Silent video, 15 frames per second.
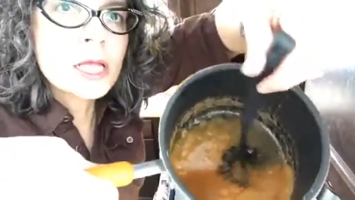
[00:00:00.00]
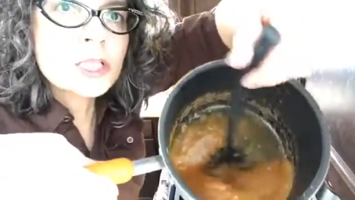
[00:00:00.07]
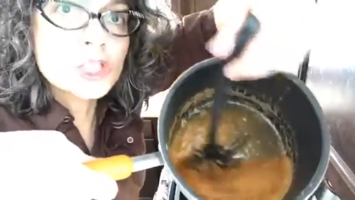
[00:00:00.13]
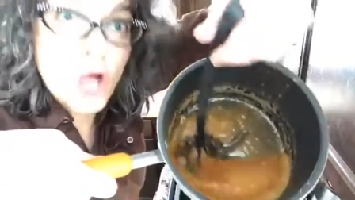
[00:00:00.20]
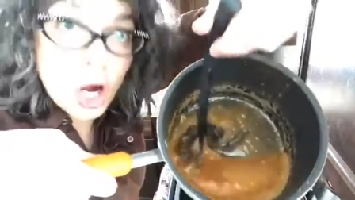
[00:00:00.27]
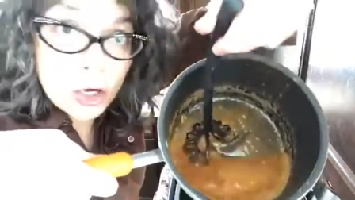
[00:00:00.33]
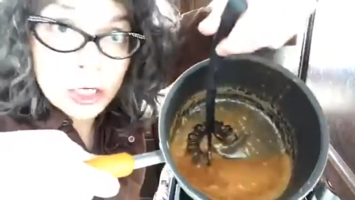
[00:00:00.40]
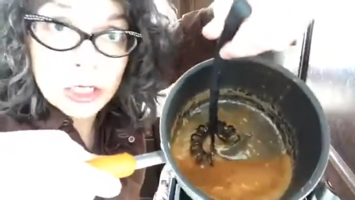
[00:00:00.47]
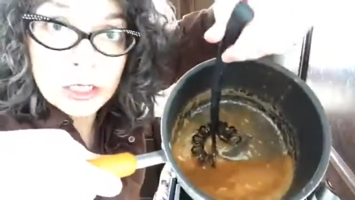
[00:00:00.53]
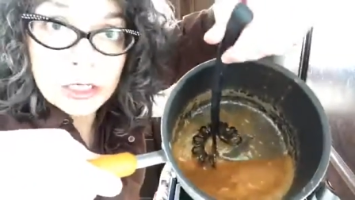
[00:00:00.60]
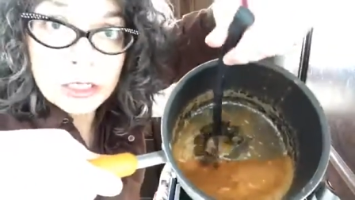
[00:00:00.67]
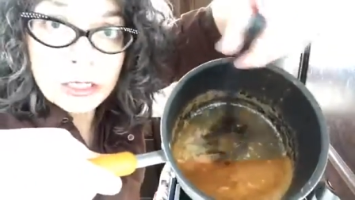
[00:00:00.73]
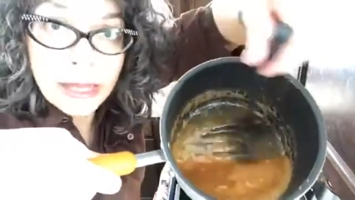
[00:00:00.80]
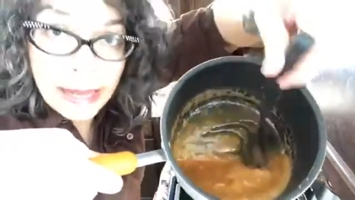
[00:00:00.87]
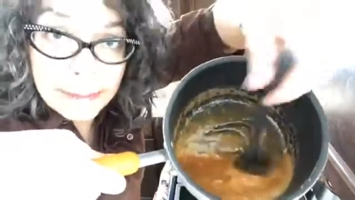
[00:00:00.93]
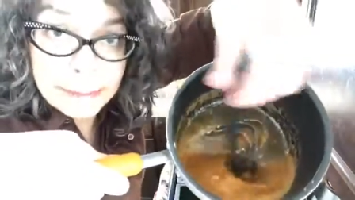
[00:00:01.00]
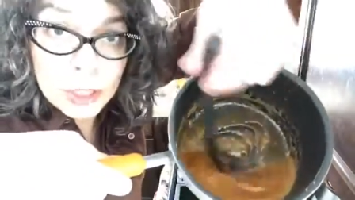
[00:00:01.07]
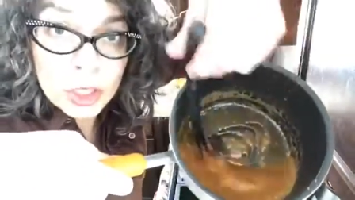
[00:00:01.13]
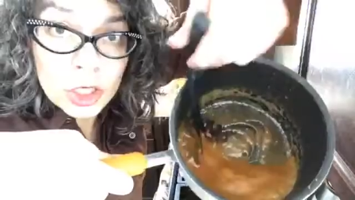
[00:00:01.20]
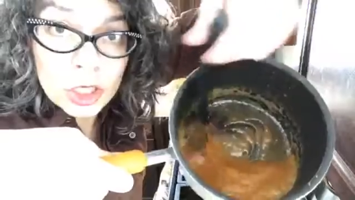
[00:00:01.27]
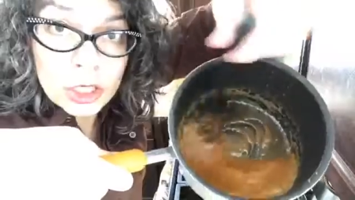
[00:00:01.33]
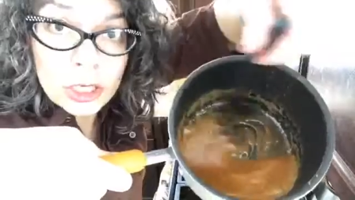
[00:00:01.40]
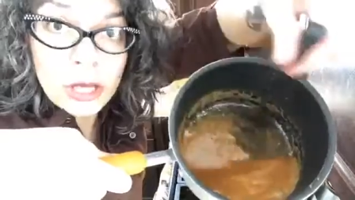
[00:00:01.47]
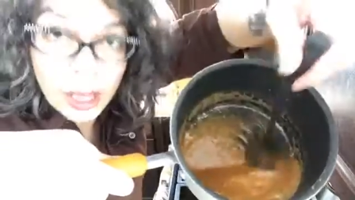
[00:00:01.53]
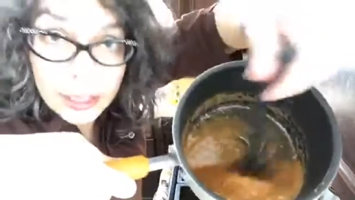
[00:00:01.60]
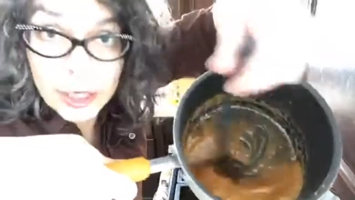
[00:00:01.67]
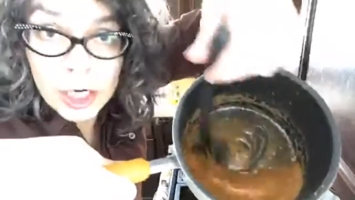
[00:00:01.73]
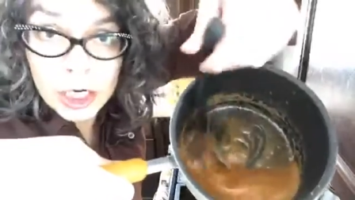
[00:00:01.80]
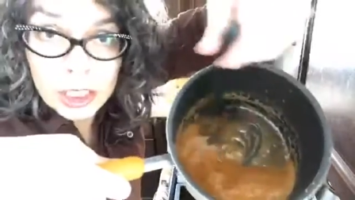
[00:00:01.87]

Dark amber color.